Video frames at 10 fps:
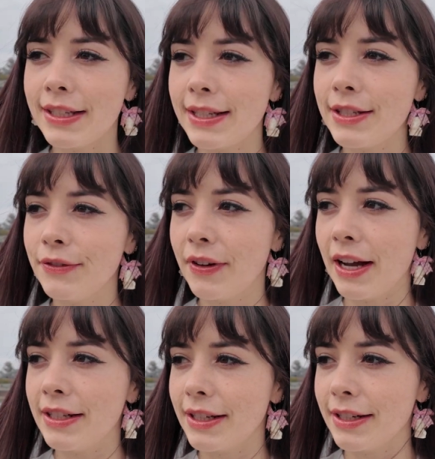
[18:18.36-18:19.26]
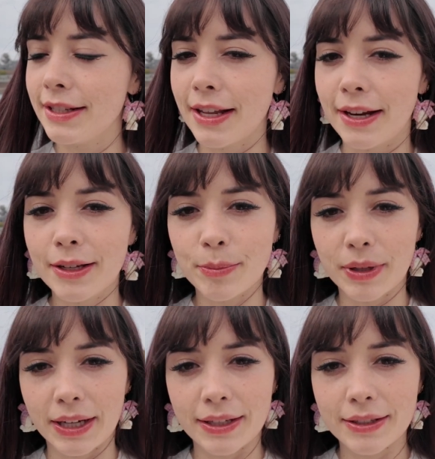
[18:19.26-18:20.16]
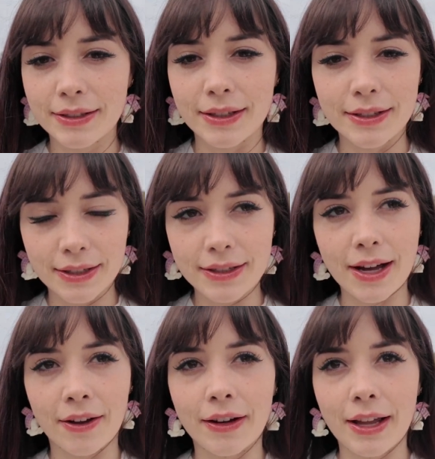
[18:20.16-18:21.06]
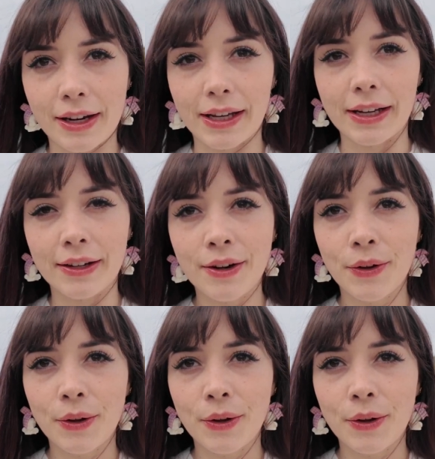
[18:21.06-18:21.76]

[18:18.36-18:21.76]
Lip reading: easy to find an aesthetic place to sit down and eat